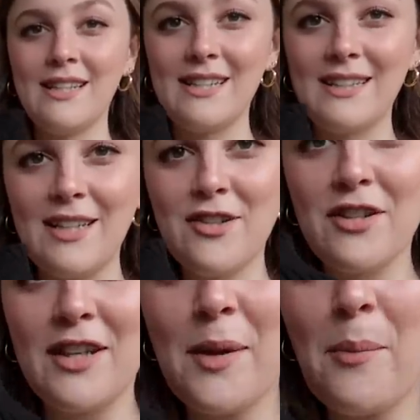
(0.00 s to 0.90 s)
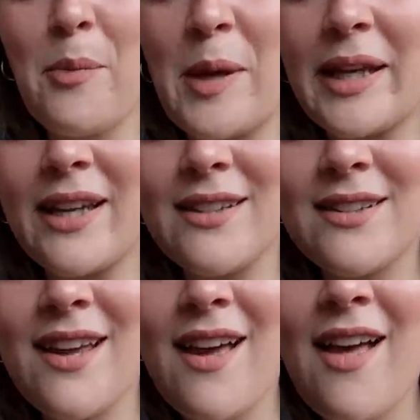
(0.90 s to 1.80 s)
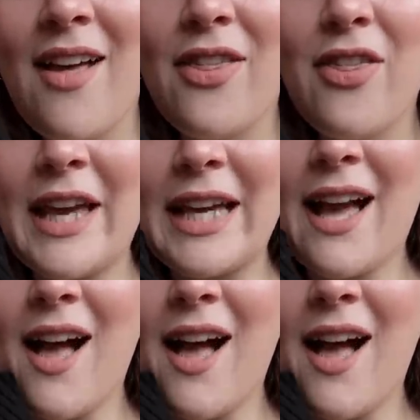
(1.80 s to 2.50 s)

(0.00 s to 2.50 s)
It is literally the biggest thing